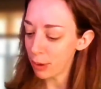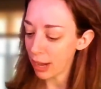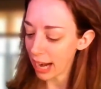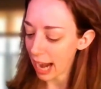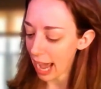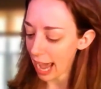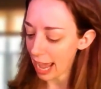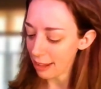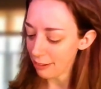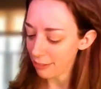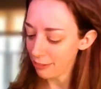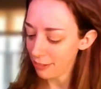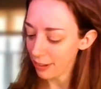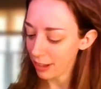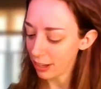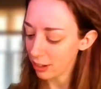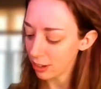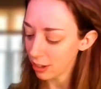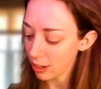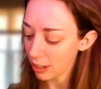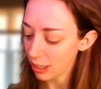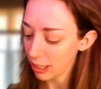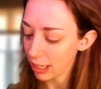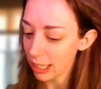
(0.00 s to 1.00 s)
But I
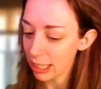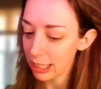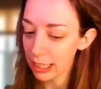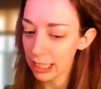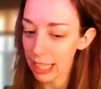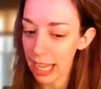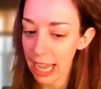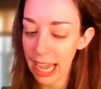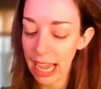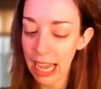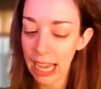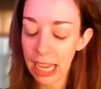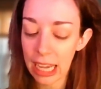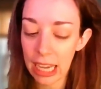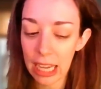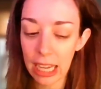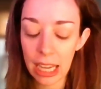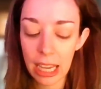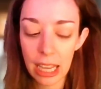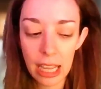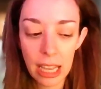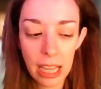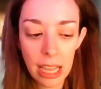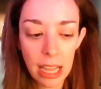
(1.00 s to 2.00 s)
feel
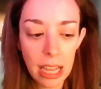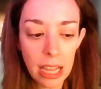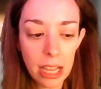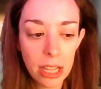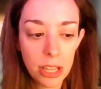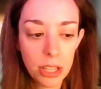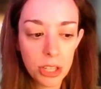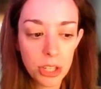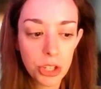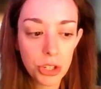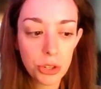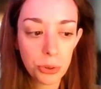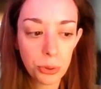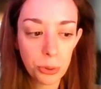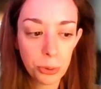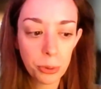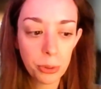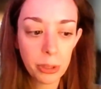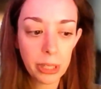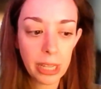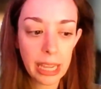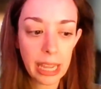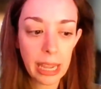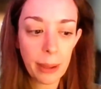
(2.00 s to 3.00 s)
like
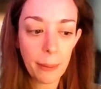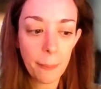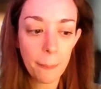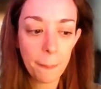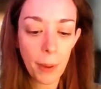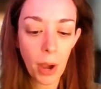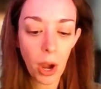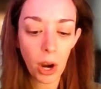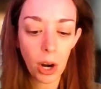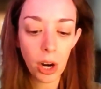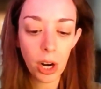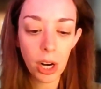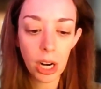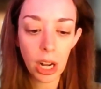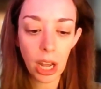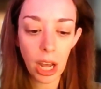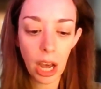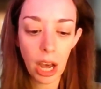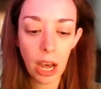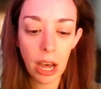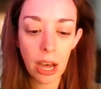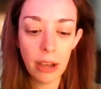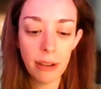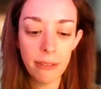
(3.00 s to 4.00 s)
truly
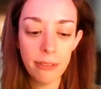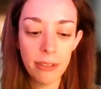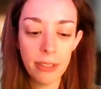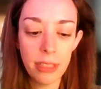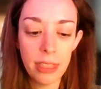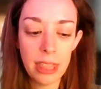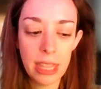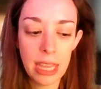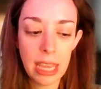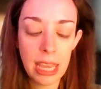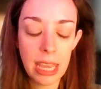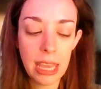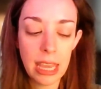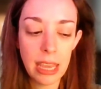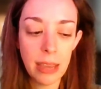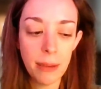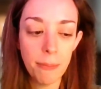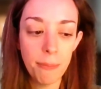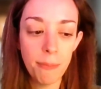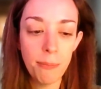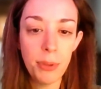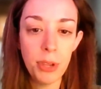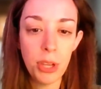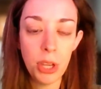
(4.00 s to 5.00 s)
part of
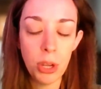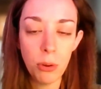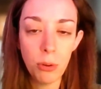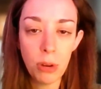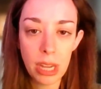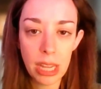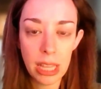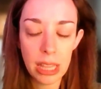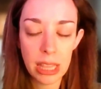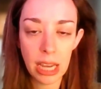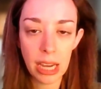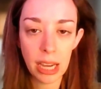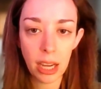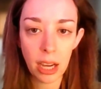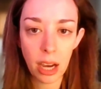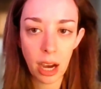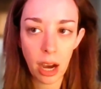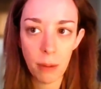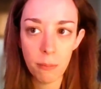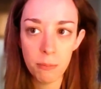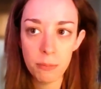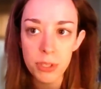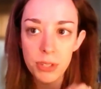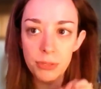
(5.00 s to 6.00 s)
the beauty that
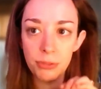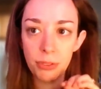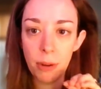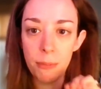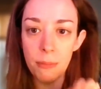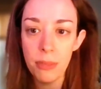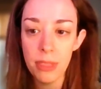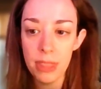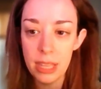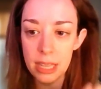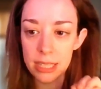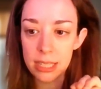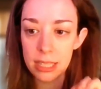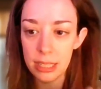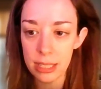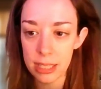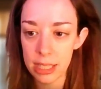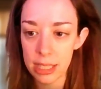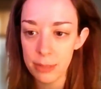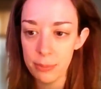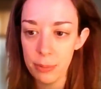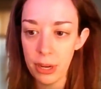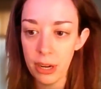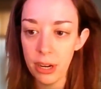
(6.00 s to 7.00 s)
comes from this
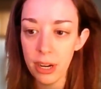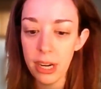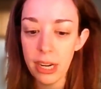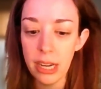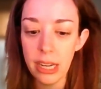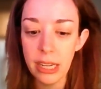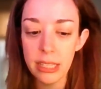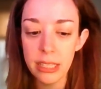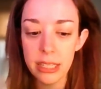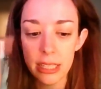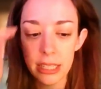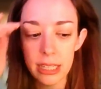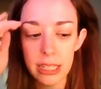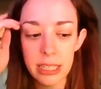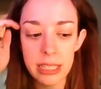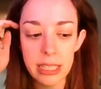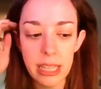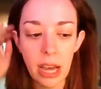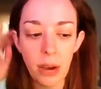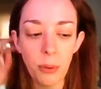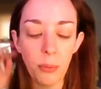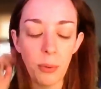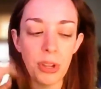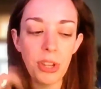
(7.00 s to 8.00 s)
experience
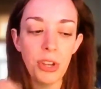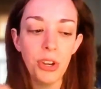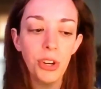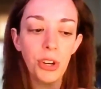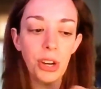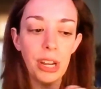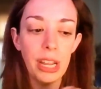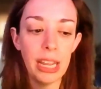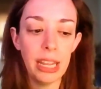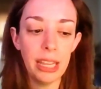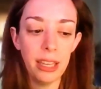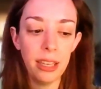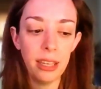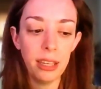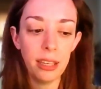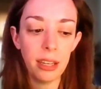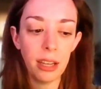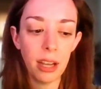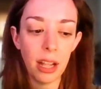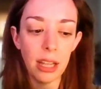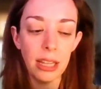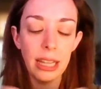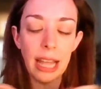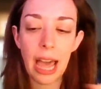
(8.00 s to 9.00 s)
is that when you're
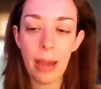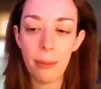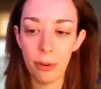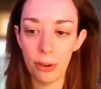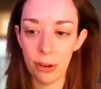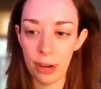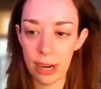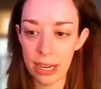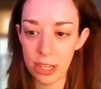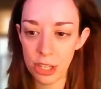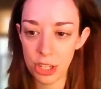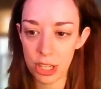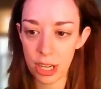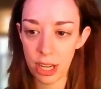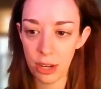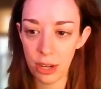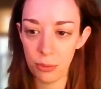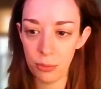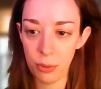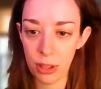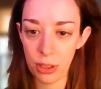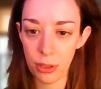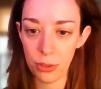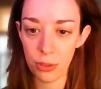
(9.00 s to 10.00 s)
in
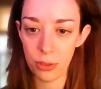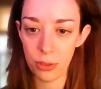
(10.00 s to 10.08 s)
collaboration with